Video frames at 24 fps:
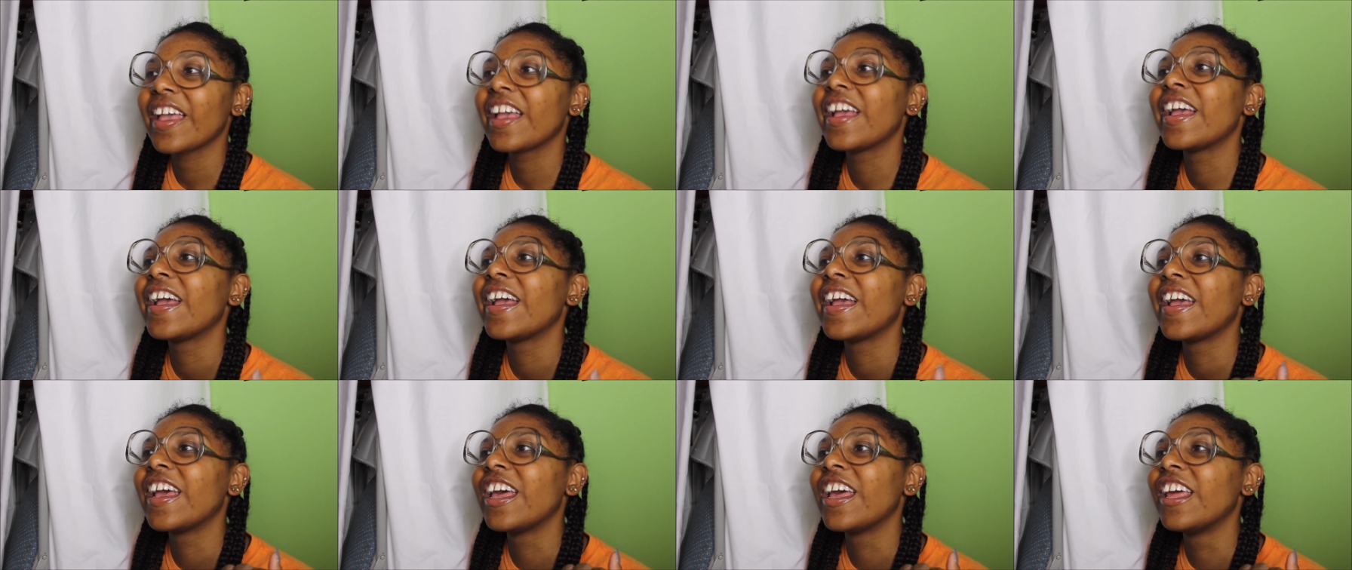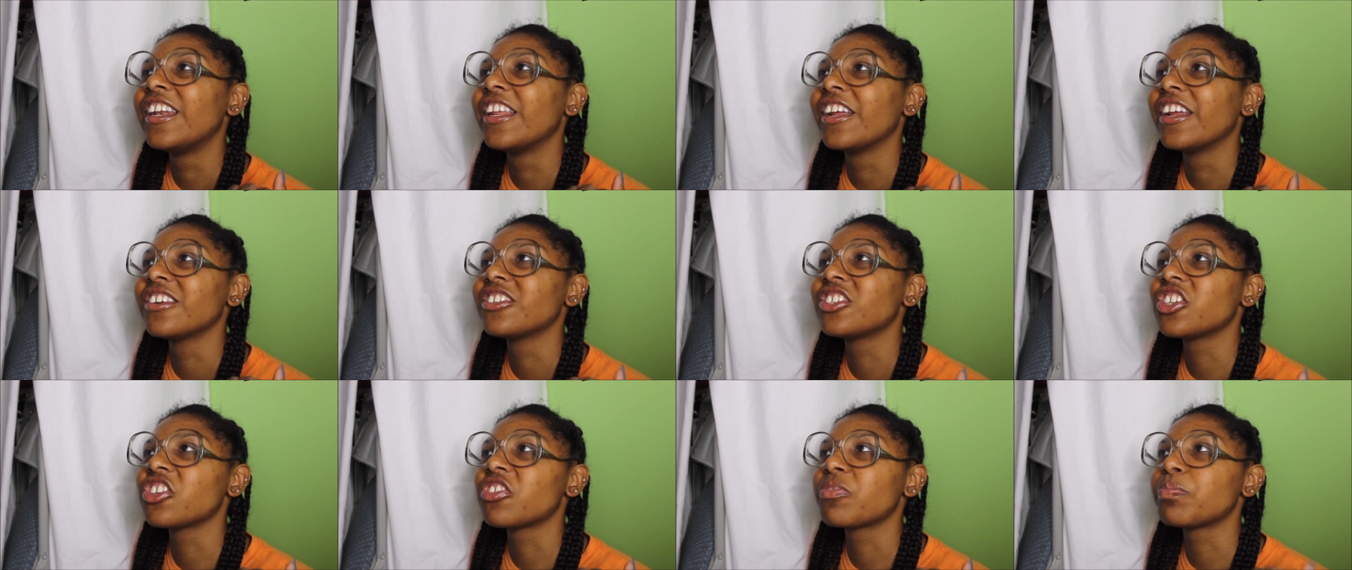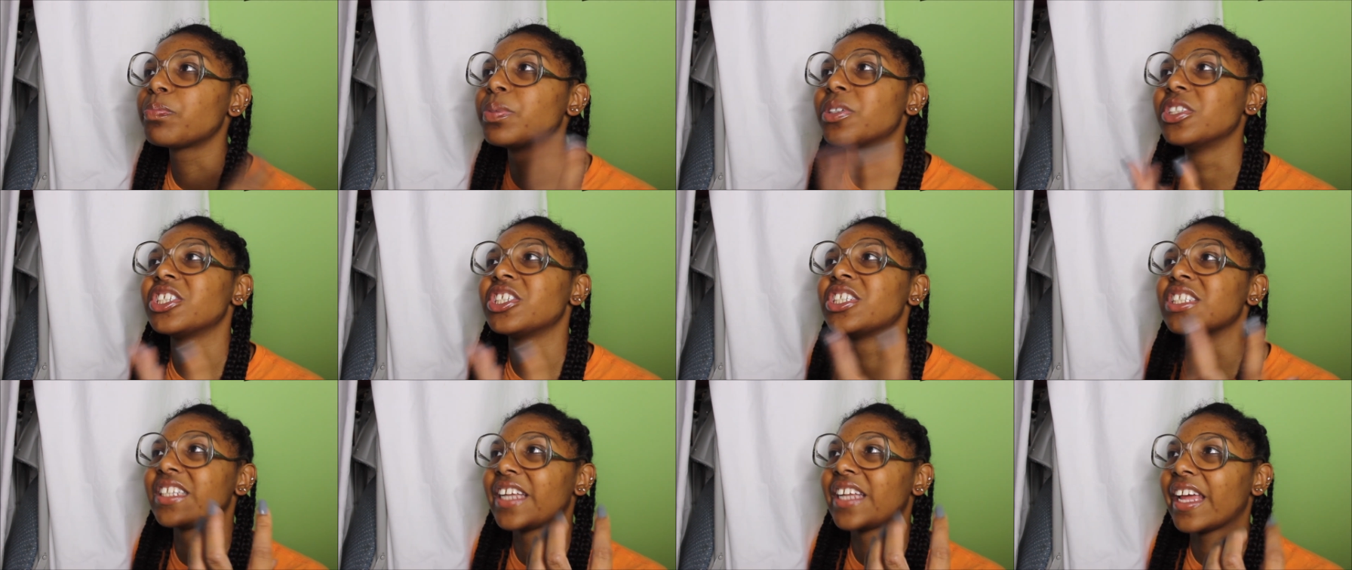and they're just
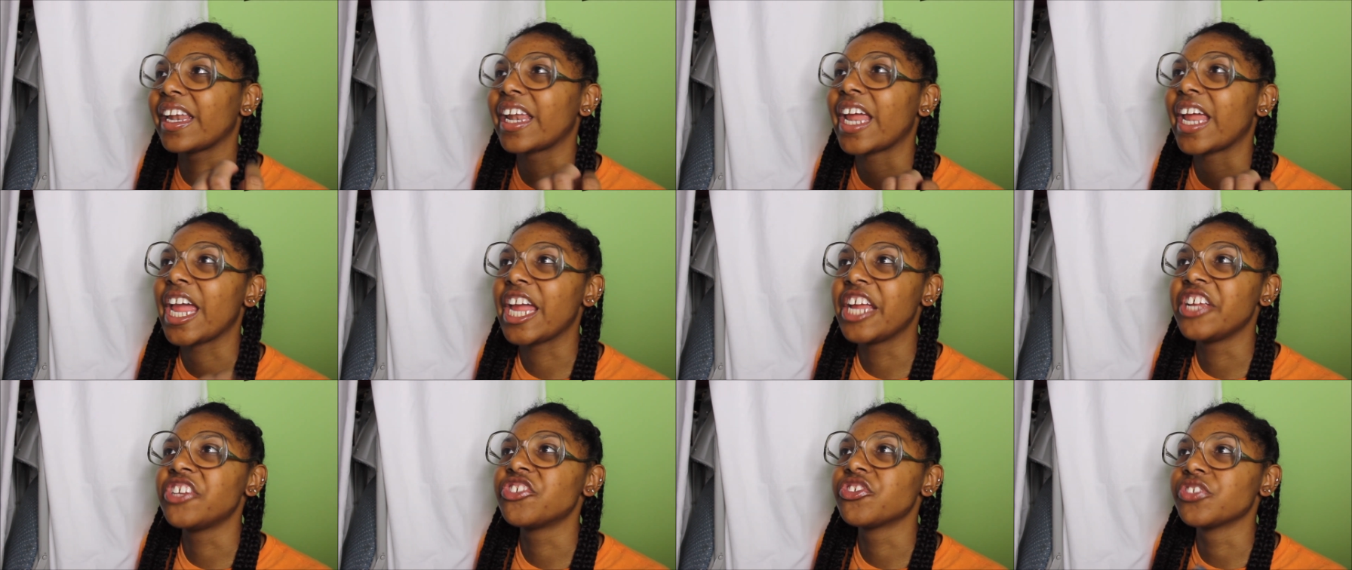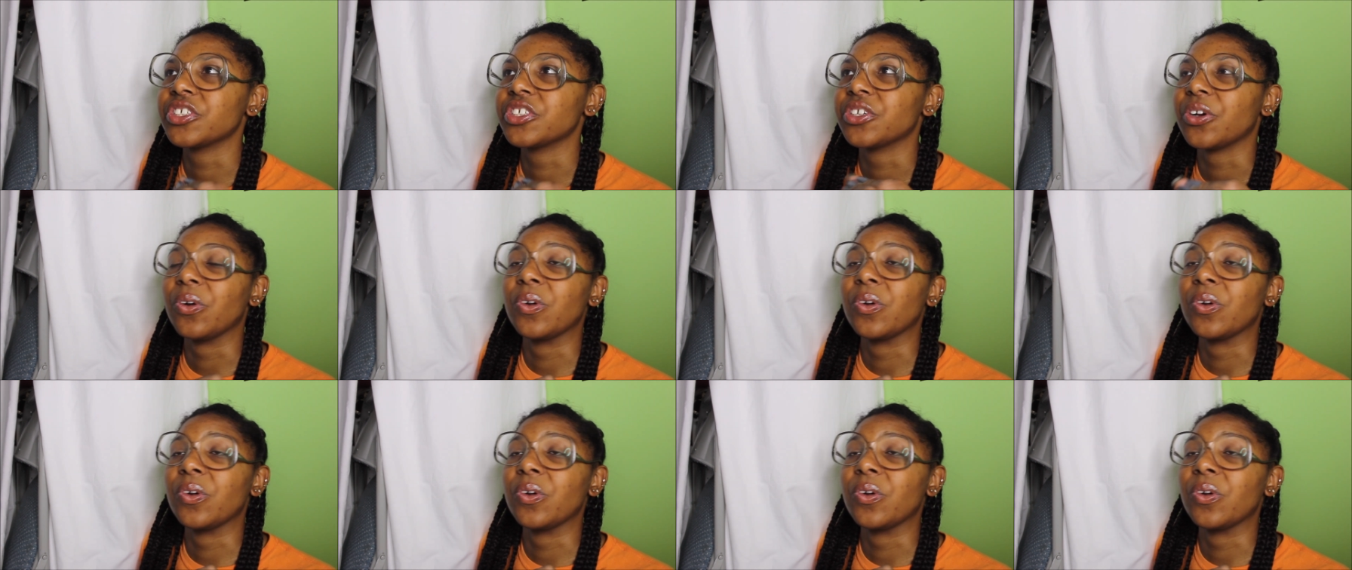pushing that hatred